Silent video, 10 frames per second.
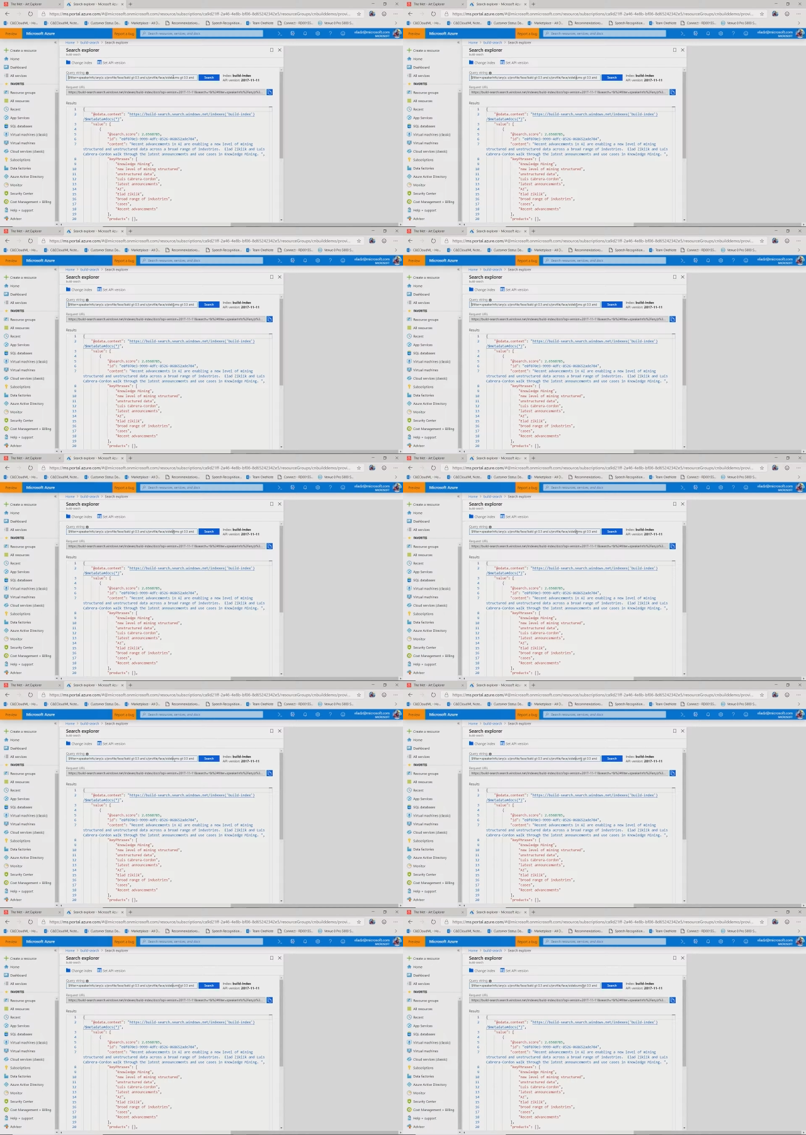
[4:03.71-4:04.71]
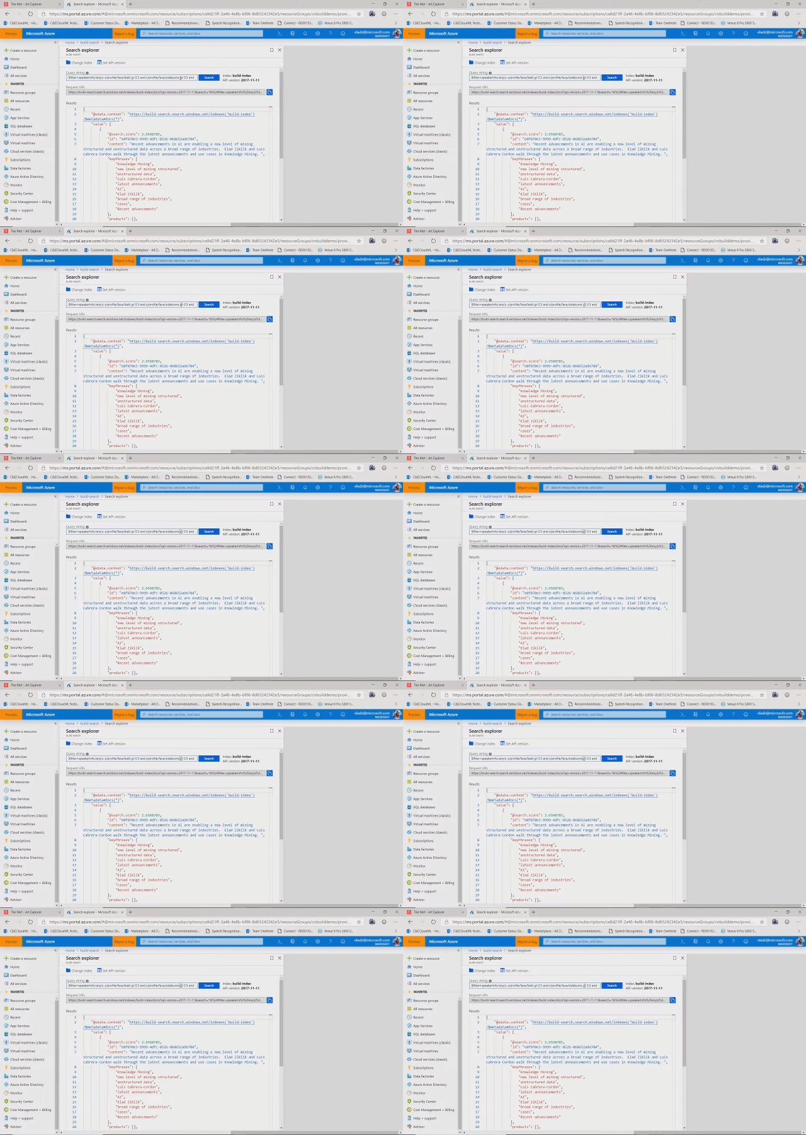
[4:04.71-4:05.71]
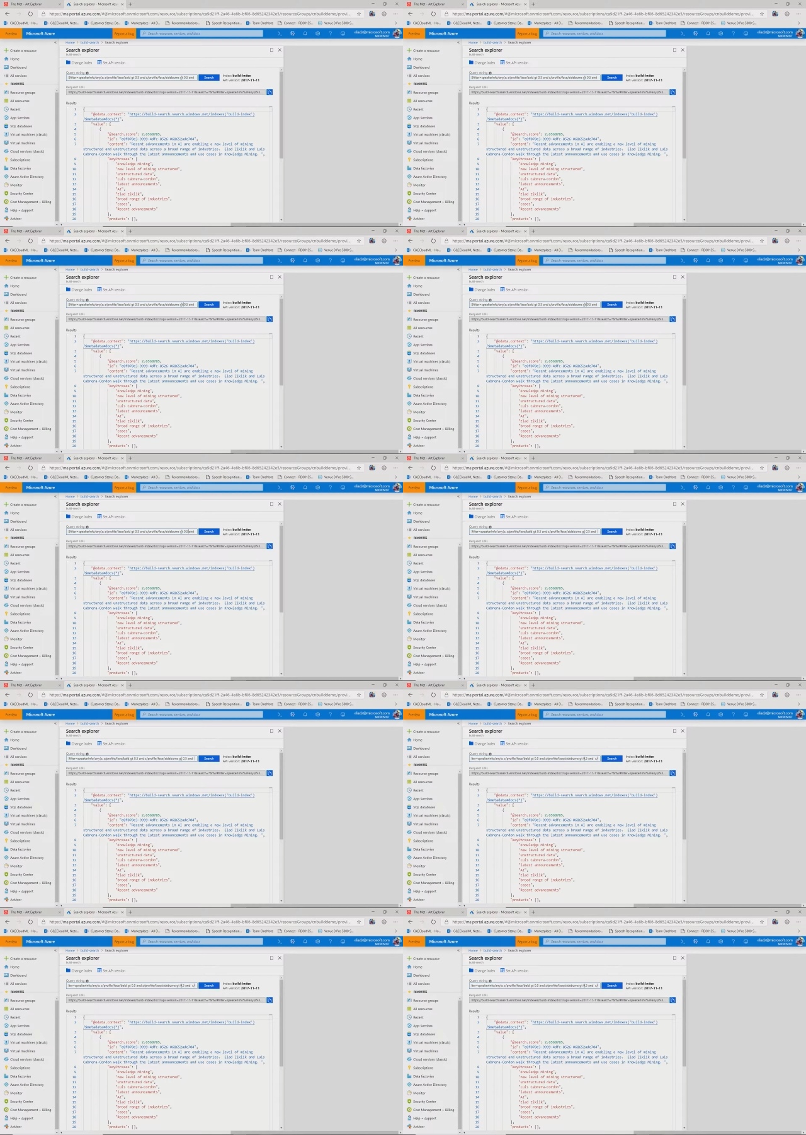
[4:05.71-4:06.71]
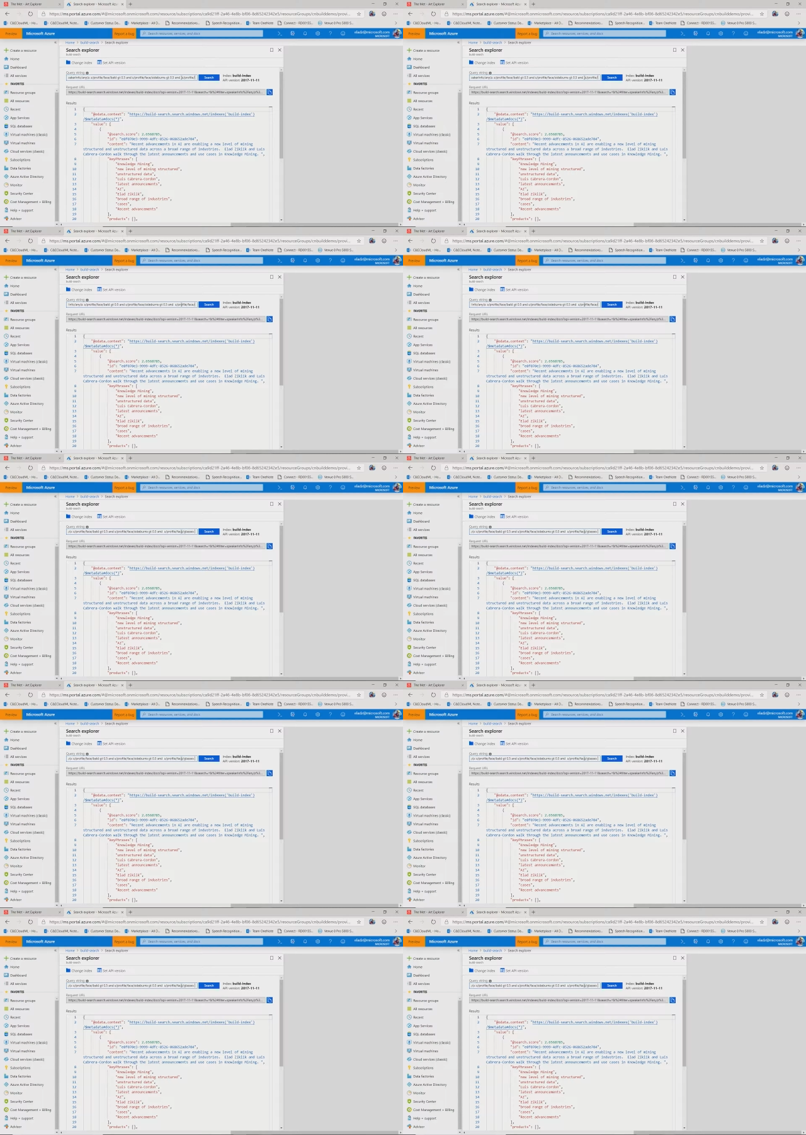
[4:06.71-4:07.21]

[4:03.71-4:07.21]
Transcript: No face is visible, so there are no lips to read.